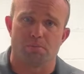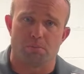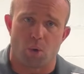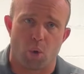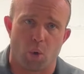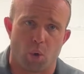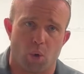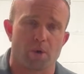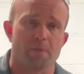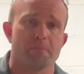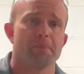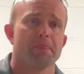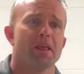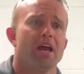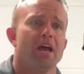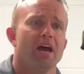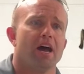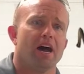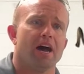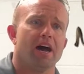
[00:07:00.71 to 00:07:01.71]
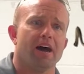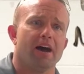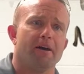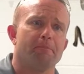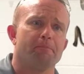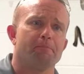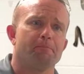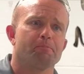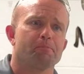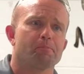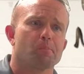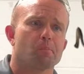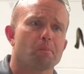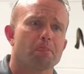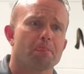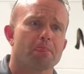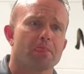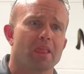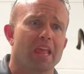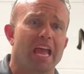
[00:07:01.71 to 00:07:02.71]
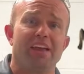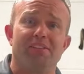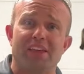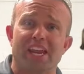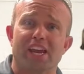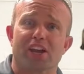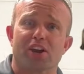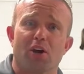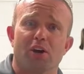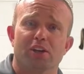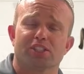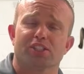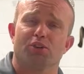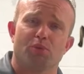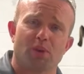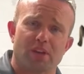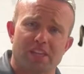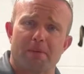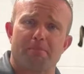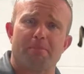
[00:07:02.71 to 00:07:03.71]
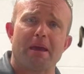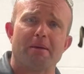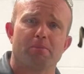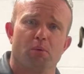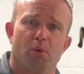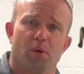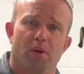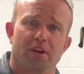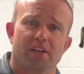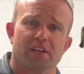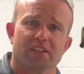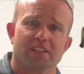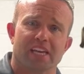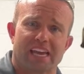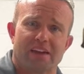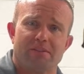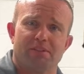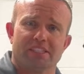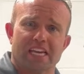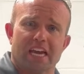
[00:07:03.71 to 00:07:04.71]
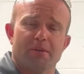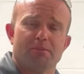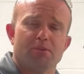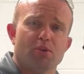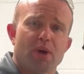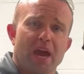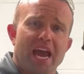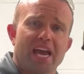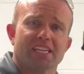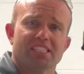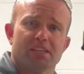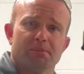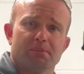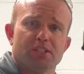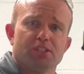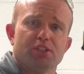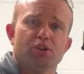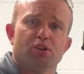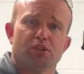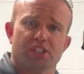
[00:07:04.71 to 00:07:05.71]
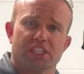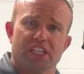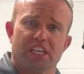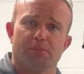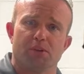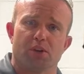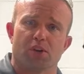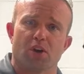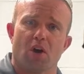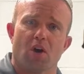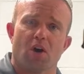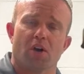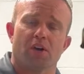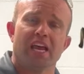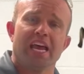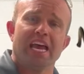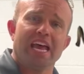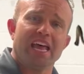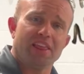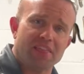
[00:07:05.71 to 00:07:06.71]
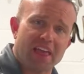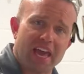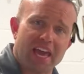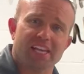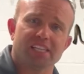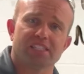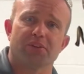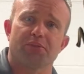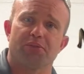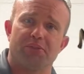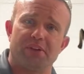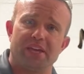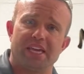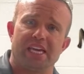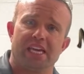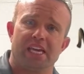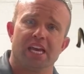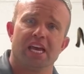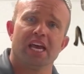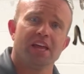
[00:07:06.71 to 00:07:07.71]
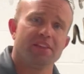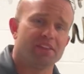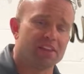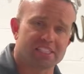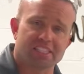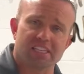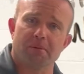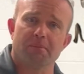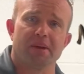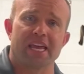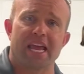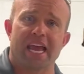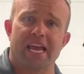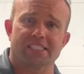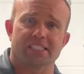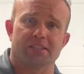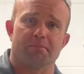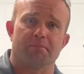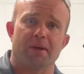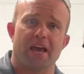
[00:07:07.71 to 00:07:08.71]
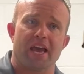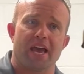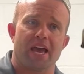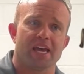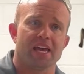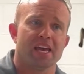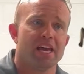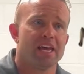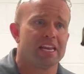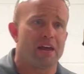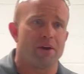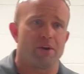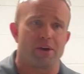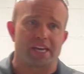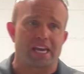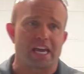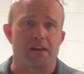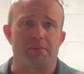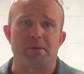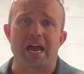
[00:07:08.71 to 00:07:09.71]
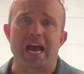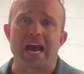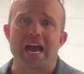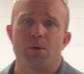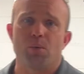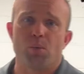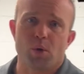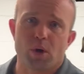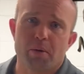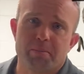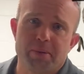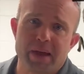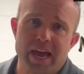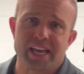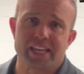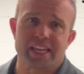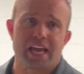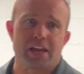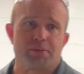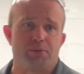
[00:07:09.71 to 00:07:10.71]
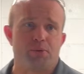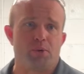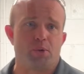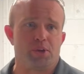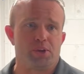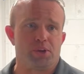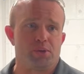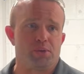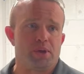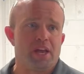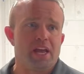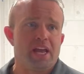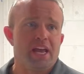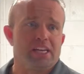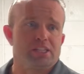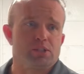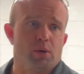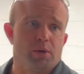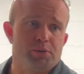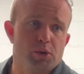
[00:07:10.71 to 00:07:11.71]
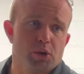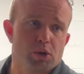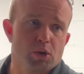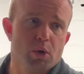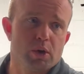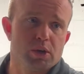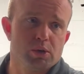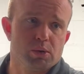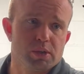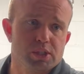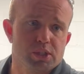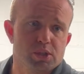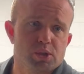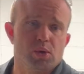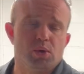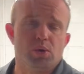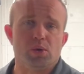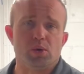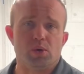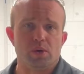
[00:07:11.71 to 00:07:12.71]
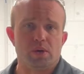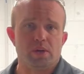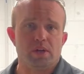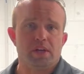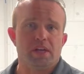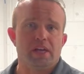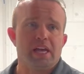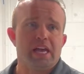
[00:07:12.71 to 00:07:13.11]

more. And then it costs to run that paperwork. Like every time you add something to your CW card, that is a fee that somebody has to pay. Now at KWI, we're paying that for you. So if you're going to a school